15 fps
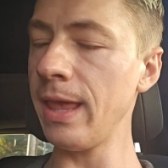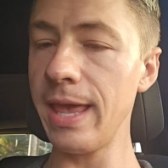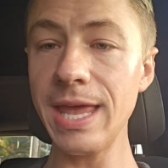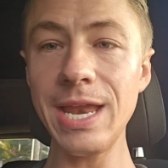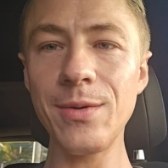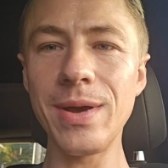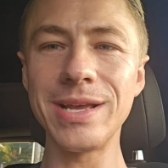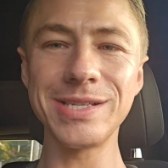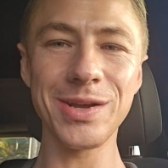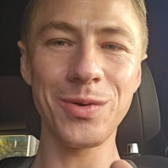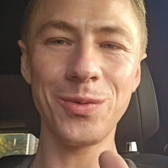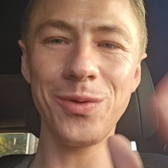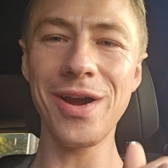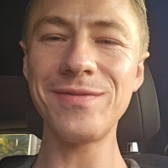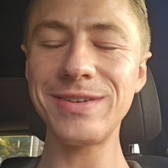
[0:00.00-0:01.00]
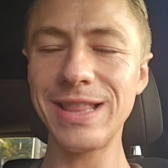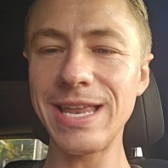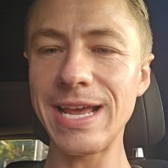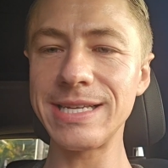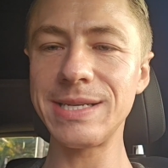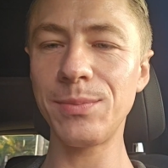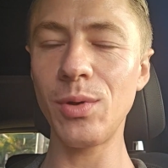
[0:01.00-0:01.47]
Anyways, we're off to the
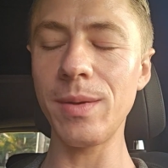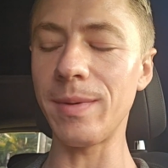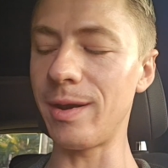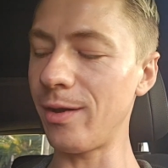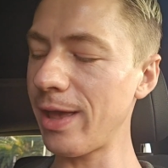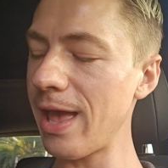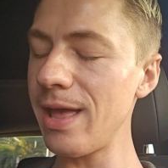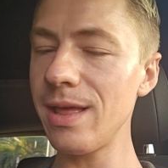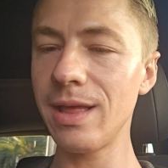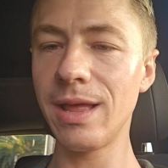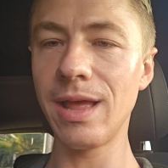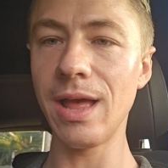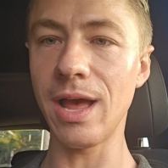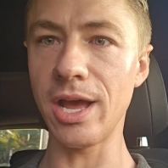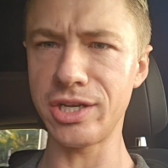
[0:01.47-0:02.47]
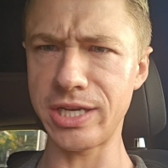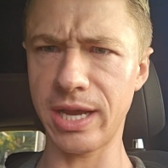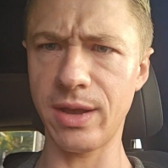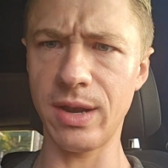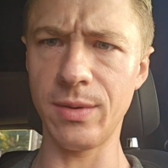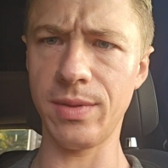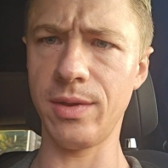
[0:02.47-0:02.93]
next appointment, okay? I'll
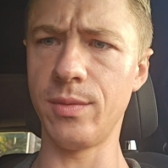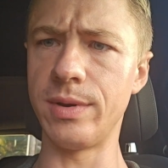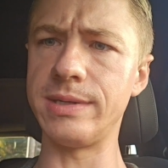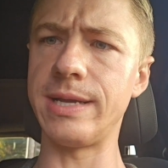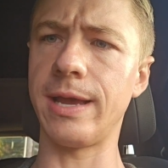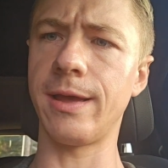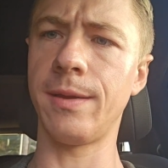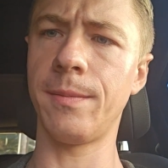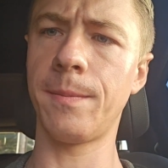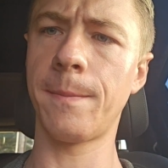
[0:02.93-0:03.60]
check in with you in a second.